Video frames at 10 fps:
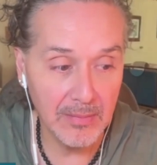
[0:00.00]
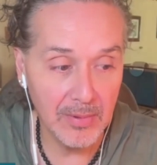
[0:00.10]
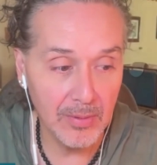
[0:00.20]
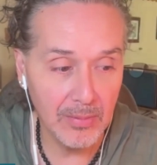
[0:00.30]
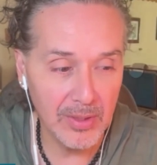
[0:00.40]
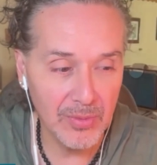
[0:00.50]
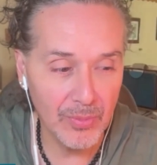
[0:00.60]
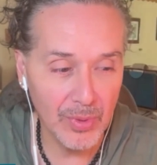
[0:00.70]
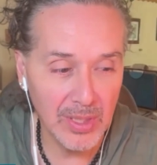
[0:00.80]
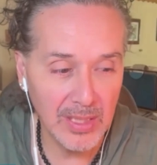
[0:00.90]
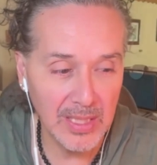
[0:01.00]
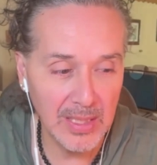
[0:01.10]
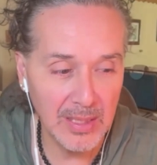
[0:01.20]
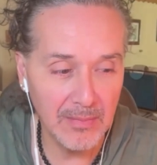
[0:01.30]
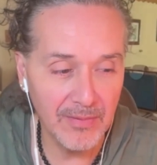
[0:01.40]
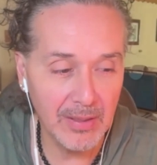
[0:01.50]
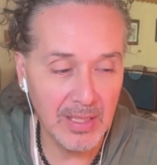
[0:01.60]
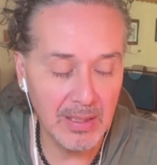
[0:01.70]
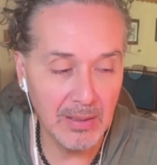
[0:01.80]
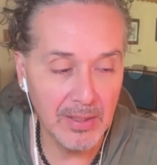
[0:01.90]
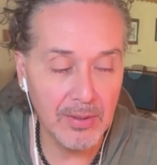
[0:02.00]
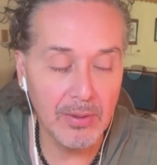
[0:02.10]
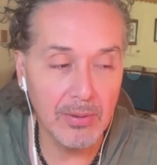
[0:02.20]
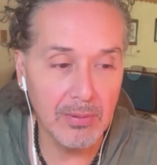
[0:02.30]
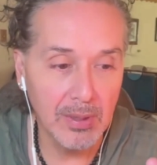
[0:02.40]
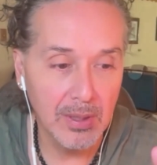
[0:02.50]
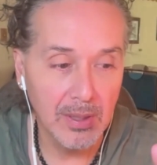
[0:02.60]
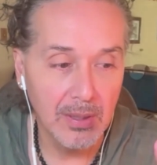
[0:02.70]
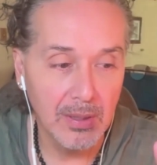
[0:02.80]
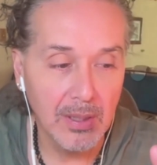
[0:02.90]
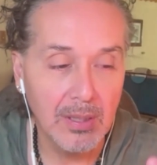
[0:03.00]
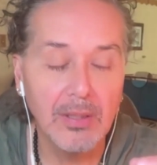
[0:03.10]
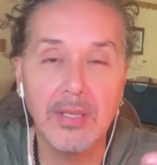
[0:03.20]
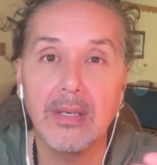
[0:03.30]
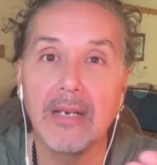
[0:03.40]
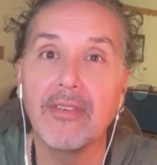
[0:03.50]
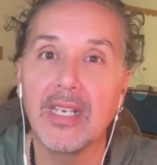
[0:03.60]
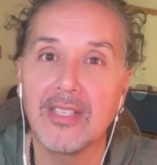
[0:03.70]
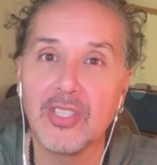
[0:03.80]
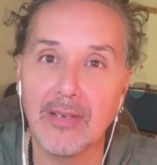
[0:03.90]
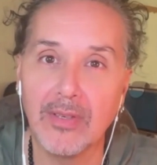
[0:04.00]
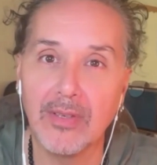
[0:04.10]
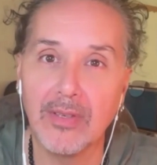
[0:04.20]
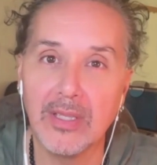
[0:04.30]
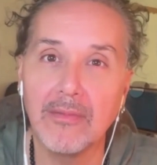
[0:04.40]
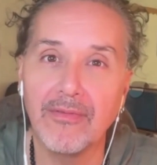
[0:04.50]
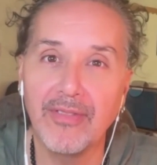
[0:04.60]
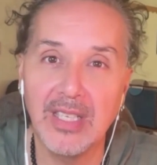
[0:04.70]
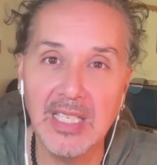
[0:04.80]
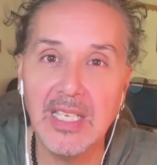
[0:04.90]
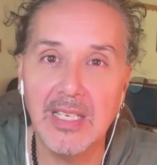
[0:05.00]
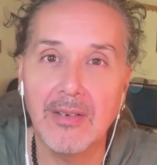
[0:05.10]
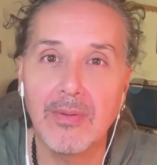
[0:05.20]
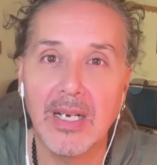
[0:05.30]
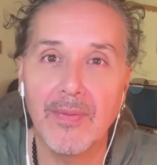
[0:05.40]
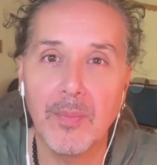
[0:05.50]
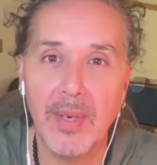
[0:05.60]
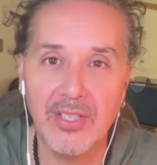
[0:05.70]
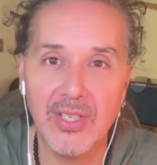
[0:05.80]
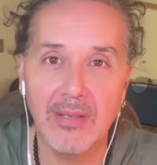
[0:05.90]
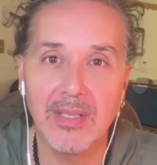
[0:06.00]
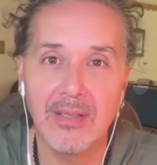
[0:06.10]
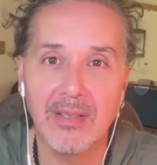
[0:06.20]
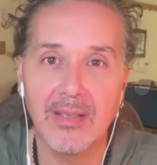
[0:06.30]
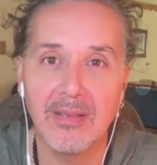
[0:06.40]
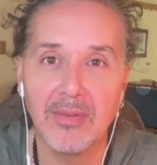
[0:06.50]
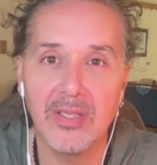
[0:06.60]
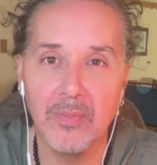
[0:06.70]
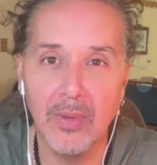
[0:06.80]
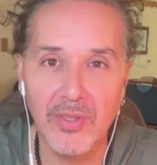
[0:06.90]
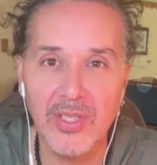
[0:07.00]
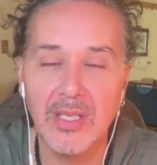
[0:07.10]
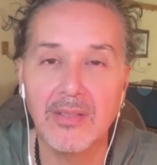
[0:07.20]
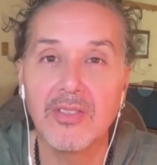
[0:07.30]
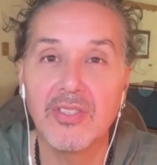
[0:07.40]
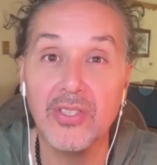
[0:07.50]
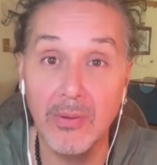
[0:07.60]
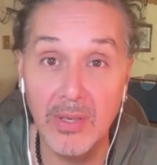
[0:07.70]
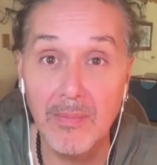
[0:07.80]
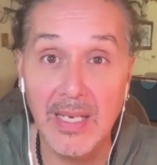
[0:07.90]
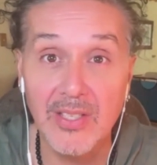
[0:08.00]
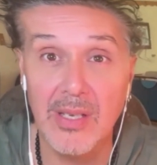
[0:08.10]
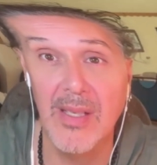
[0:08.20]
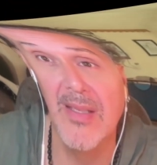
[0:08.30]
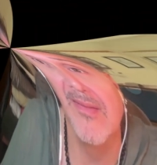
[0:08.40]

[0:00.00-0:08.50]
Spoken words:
there was really very little clear evidence of a divinity around the masculine. It was mostly a distorted masculine,